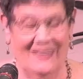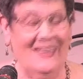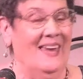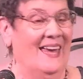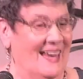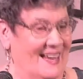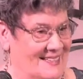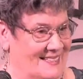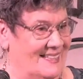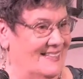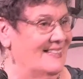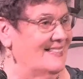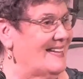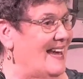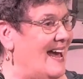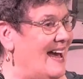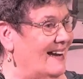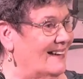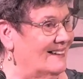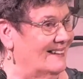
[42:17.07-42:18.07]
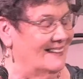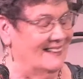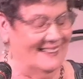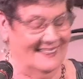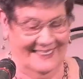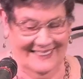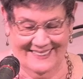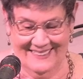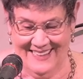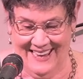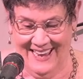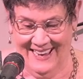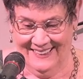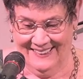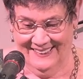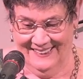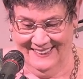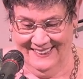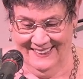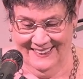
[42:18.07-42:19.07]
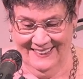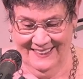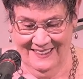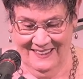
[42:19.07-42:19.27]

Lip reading: Yes, exactly. Exactly.